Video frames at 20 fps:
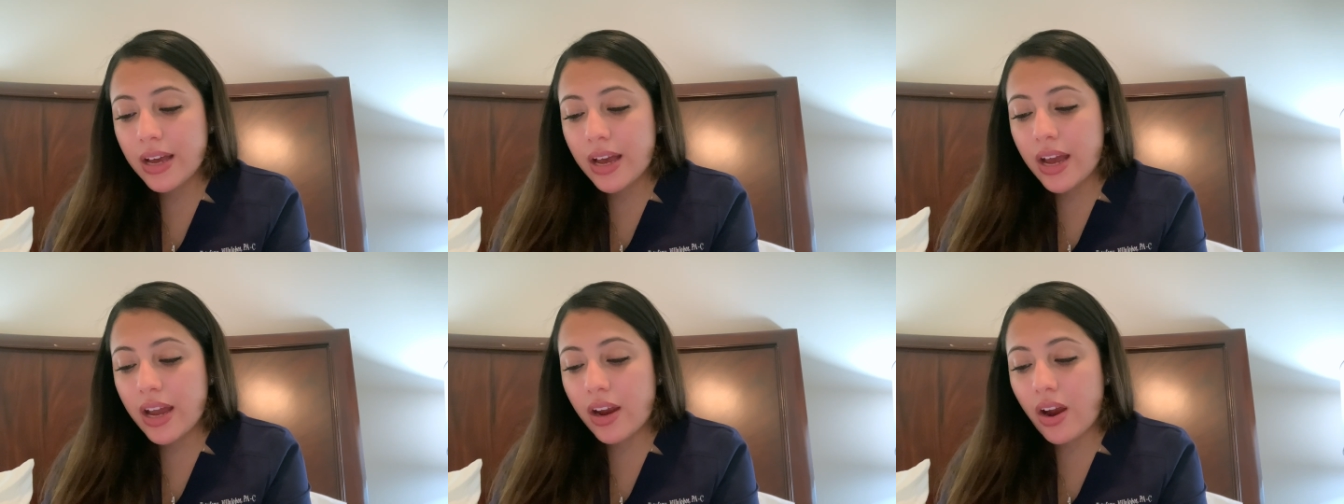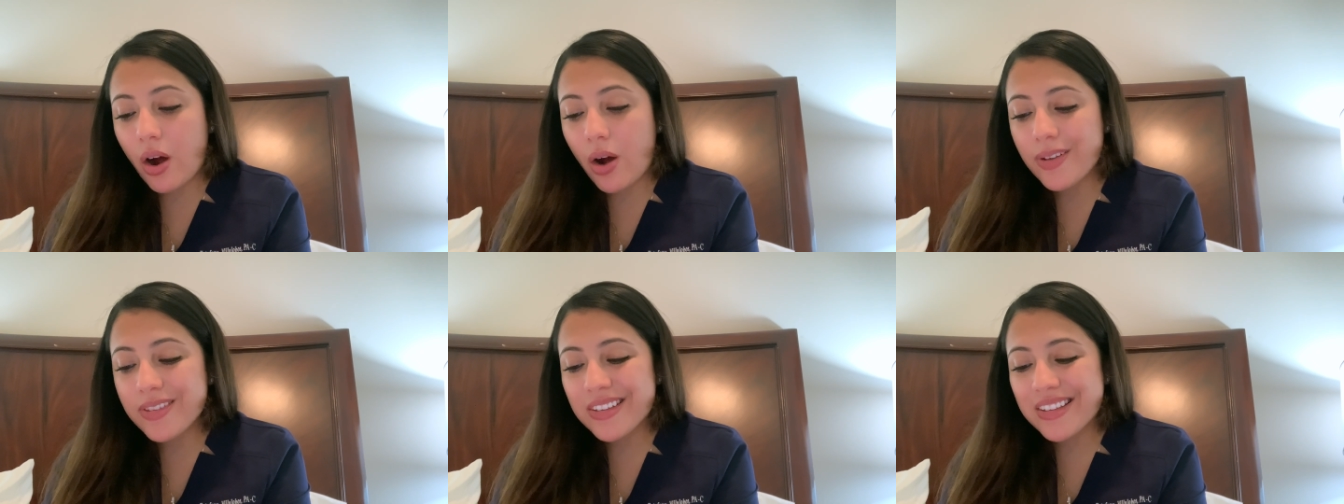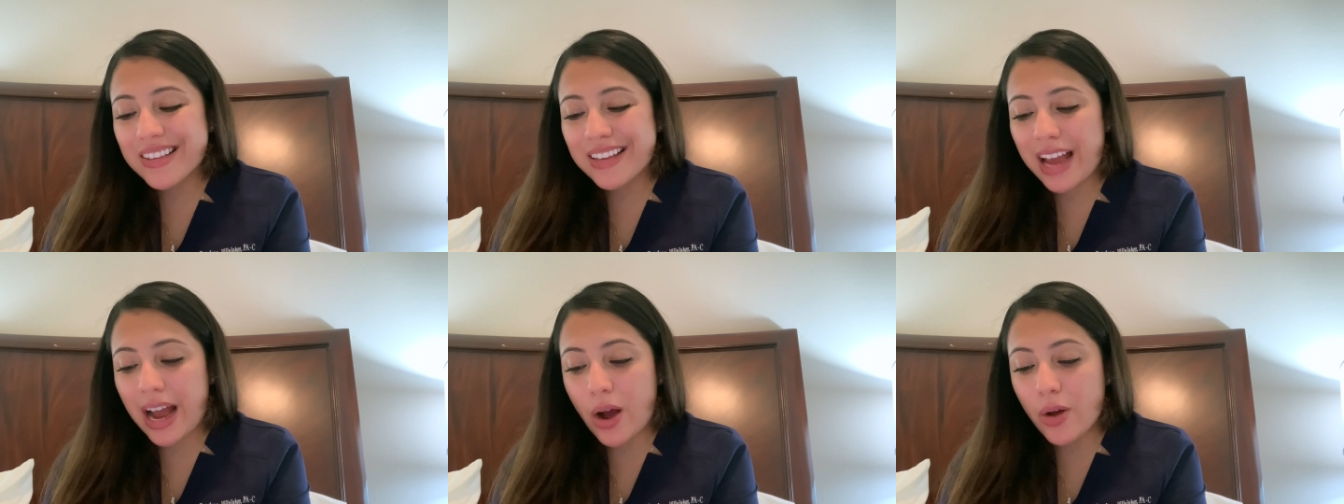It
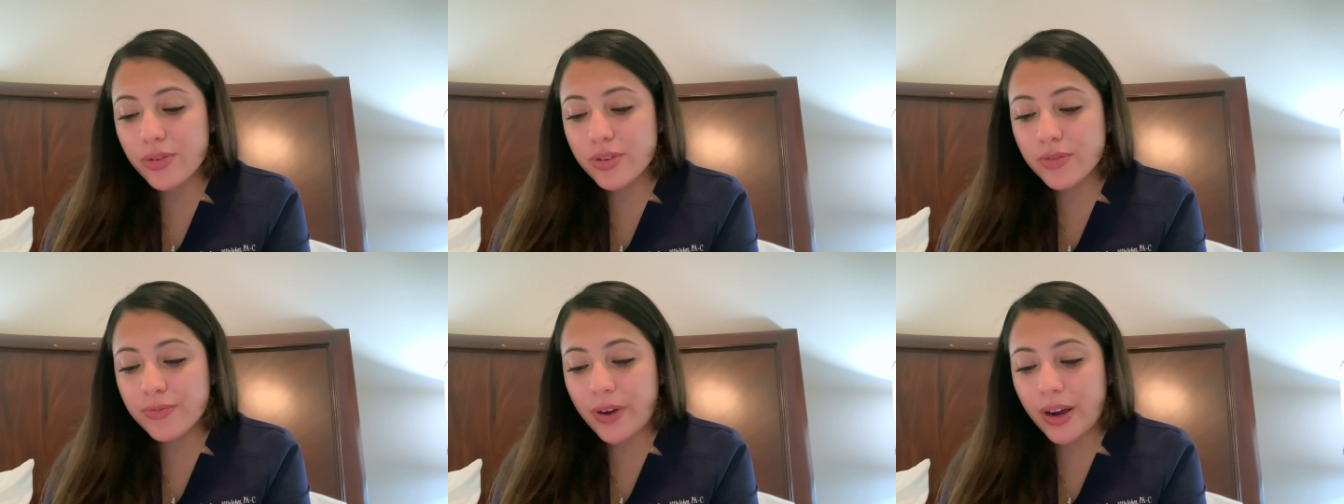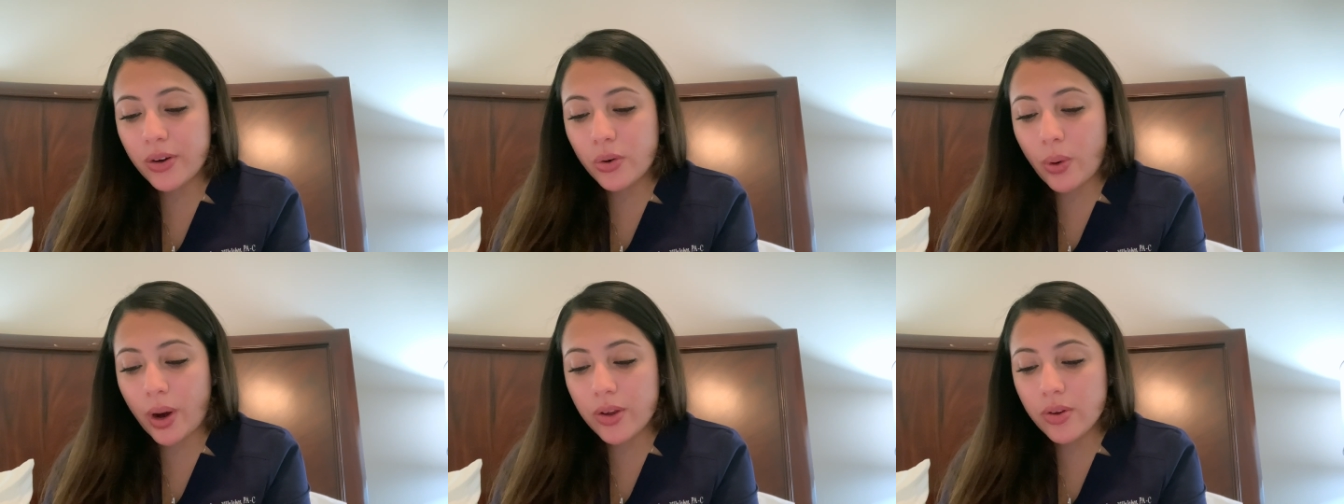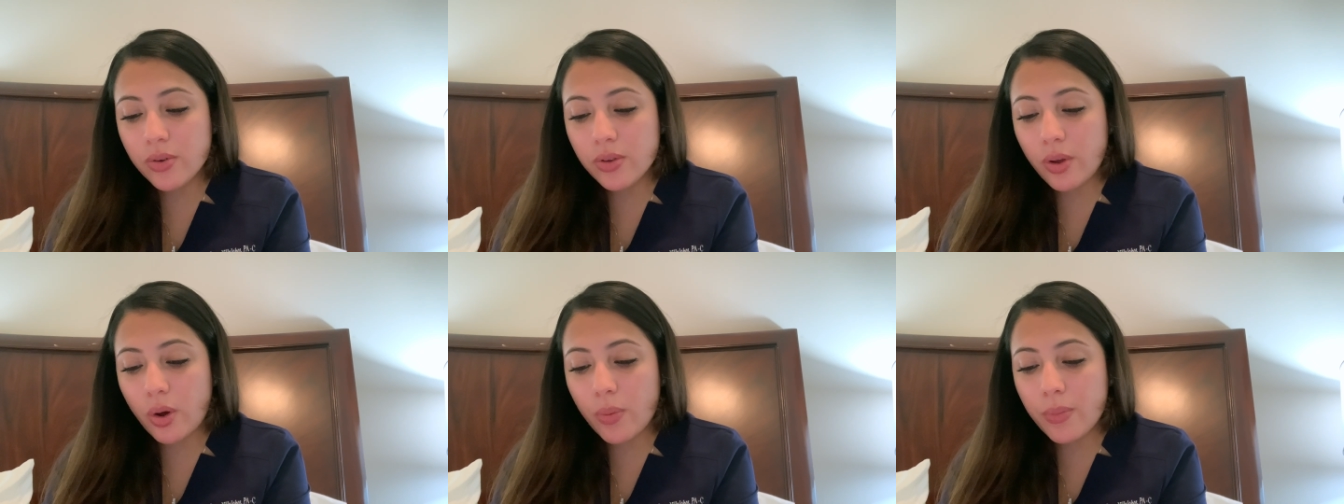causes calcified
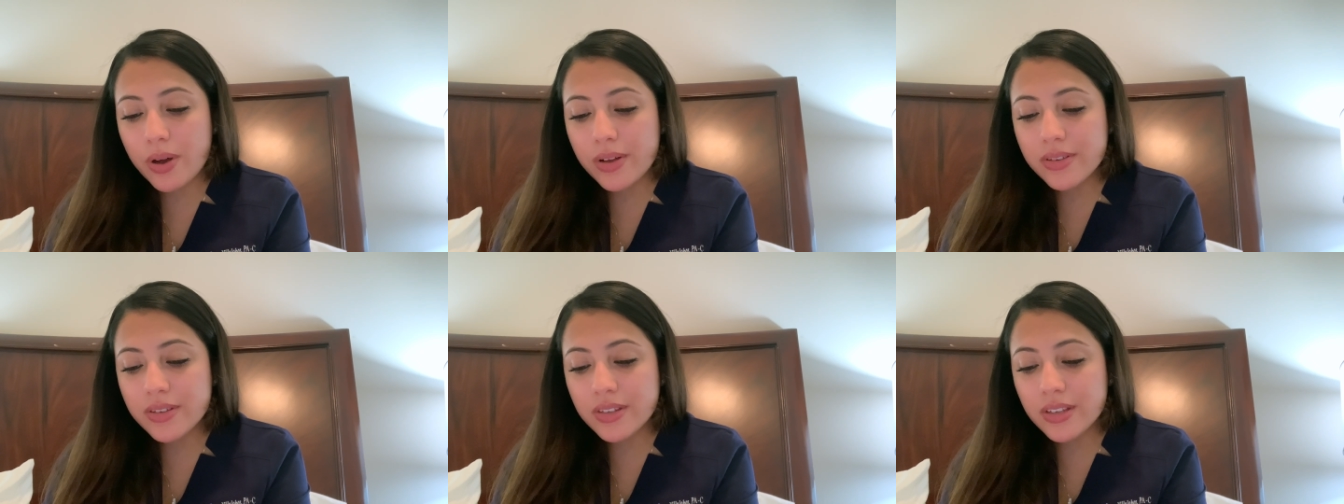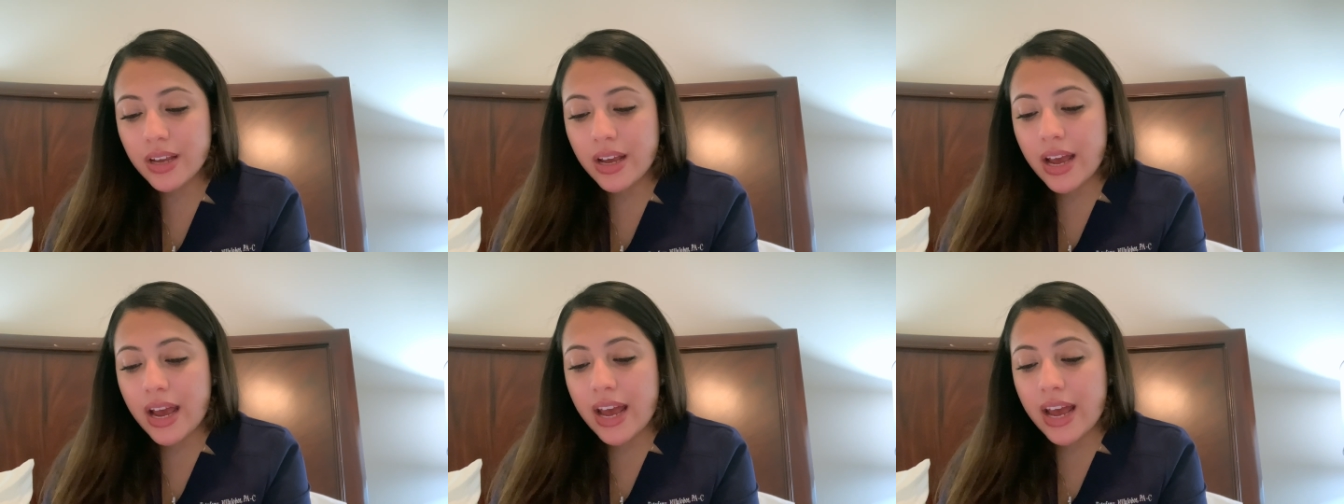granulomas,